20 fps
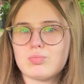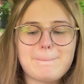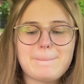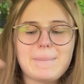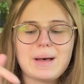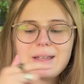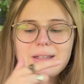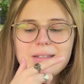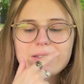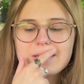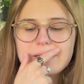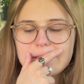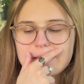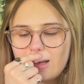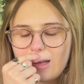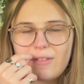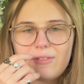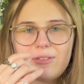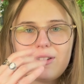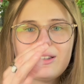but
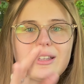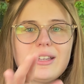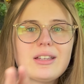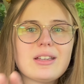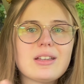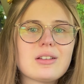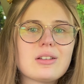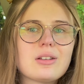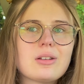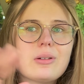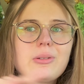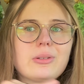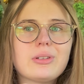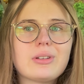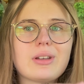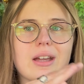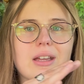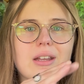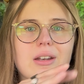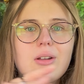I feel like it goes
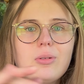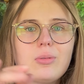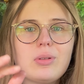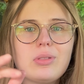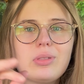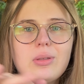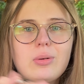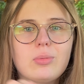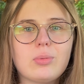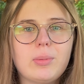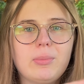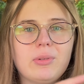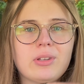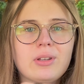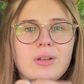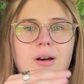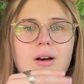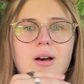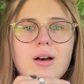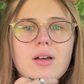kind of with the
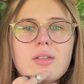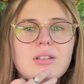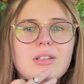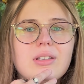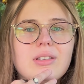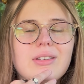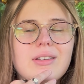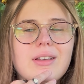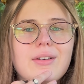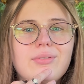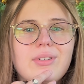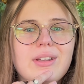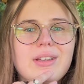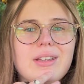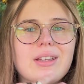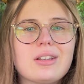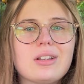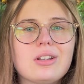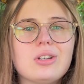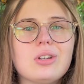Whimsigoth stuff, like
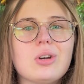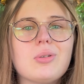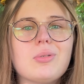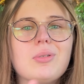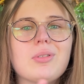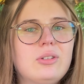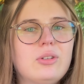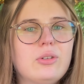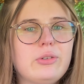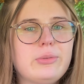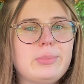it can go with those